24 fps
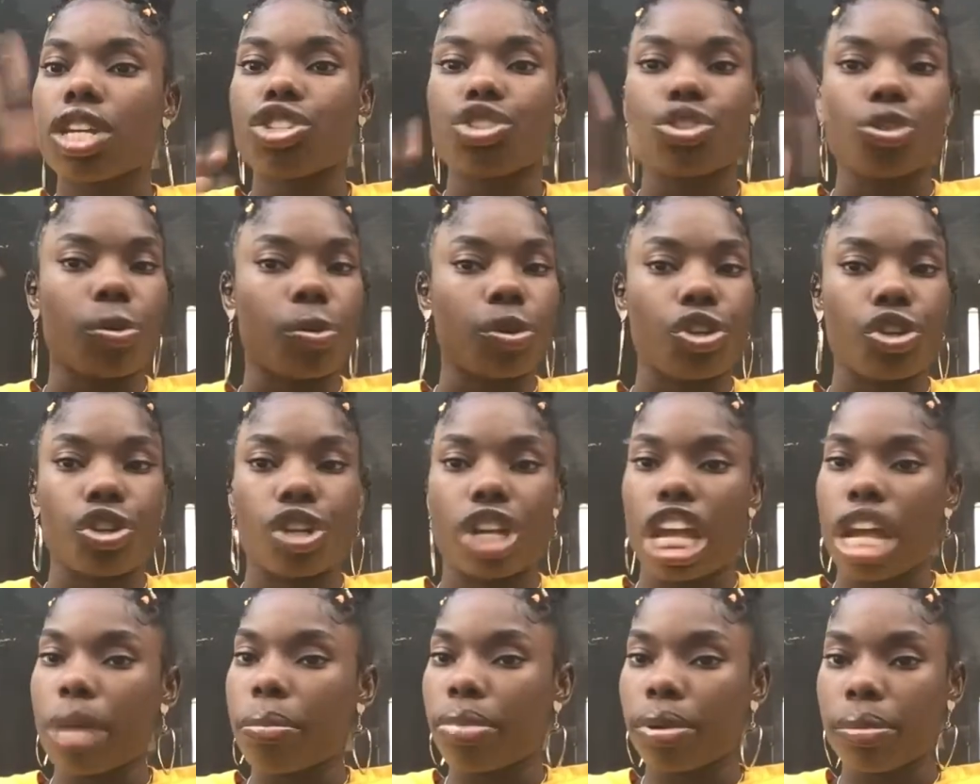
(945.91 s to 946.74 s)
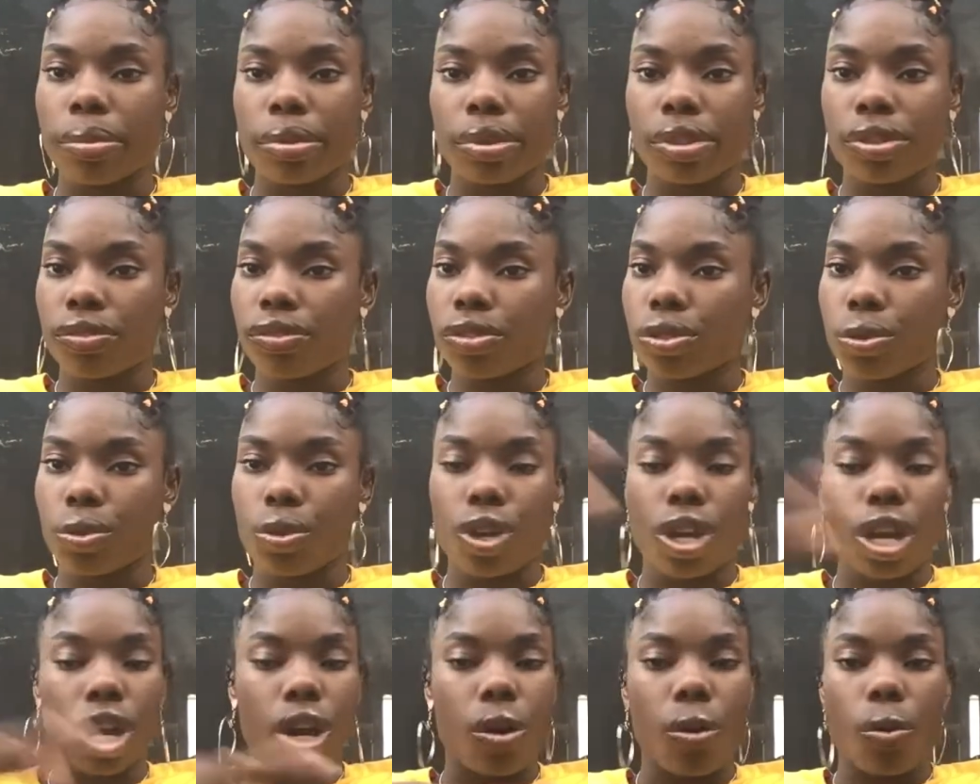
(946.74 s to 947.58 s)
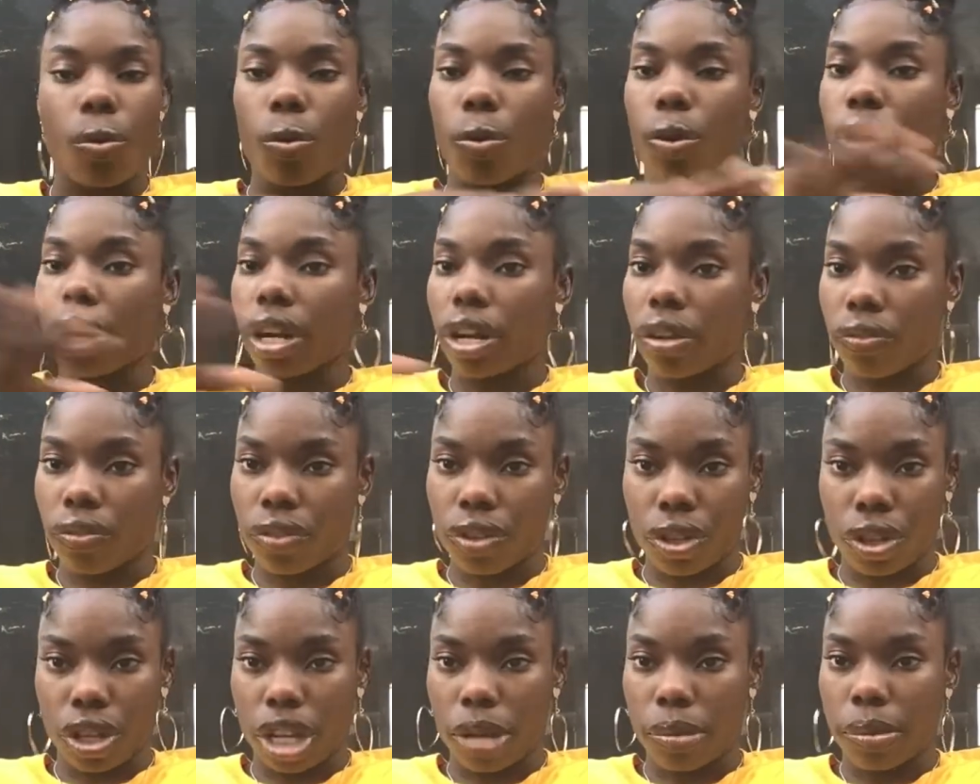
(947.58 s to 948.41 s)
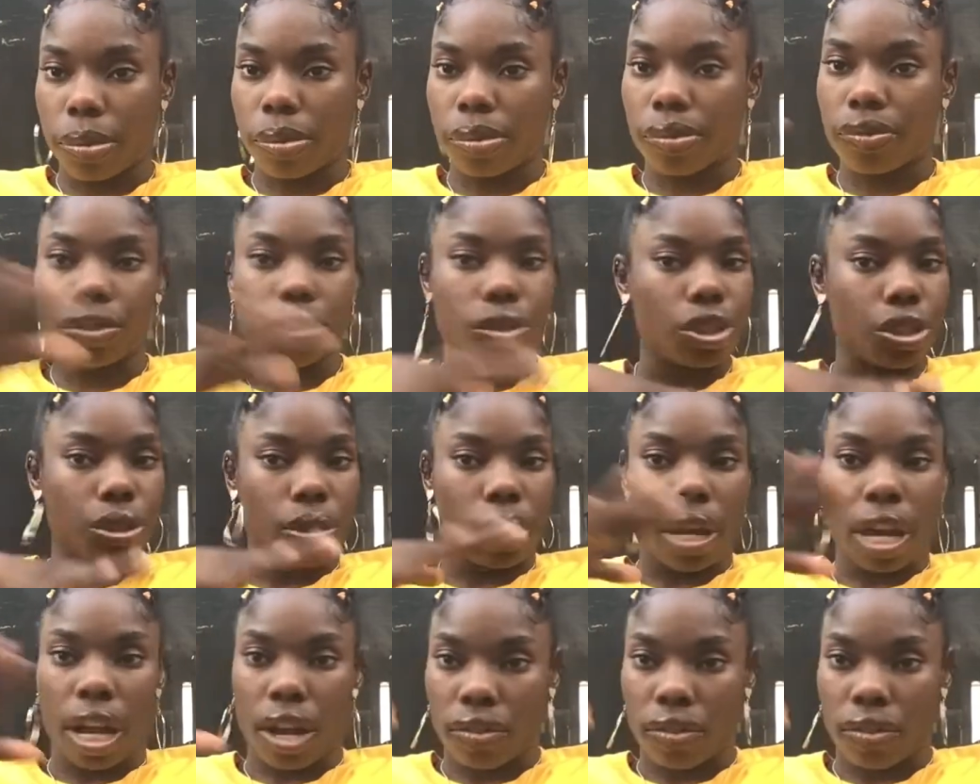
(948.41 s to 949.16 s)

show what you're capable of doing whatever you're capable of doing you